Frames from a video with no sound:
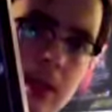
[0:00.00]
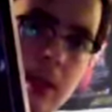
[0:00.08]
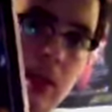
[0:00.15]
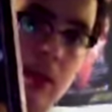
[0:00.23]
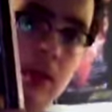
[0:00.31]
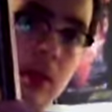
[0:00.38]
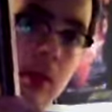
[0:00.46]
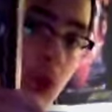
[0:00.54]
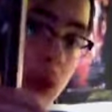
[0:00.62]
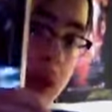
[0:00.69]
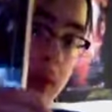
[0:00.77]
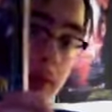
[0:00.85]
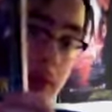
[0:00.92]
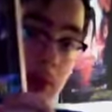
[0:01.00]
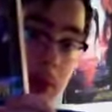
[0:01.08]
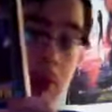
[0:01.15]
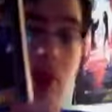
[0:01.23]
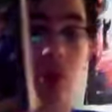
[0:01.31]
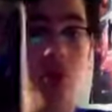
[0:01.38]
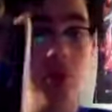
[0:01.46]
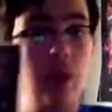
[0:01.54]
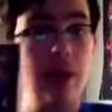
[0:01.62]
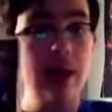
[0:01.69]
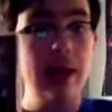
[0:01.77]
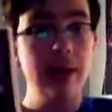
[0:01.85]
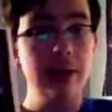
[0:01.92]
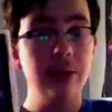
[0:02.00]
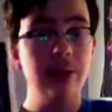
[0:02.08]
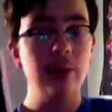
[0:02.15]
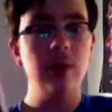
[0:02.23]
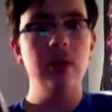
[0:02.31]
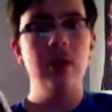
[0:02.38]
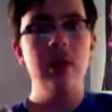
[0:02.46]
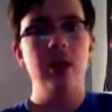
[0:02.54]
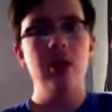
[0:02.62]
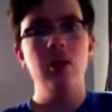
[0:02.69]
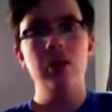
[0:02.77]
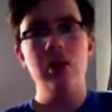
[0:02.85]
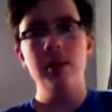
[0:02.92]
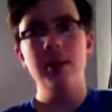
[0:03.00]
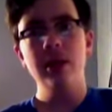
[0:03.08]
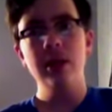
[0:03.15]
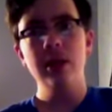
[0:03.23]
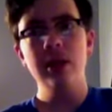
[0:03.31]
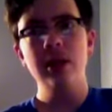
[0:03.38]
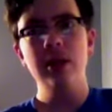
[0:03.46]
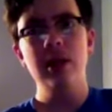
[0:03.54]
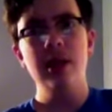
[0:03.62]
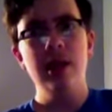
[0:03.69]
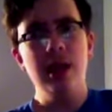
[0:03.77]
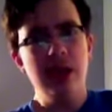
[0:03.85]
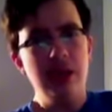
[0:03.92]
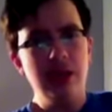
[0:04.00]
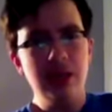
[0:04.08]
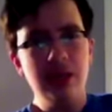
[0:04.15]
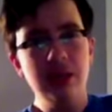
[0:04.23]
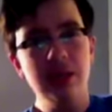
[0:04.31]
you know, great actor. You know, coming in like, what the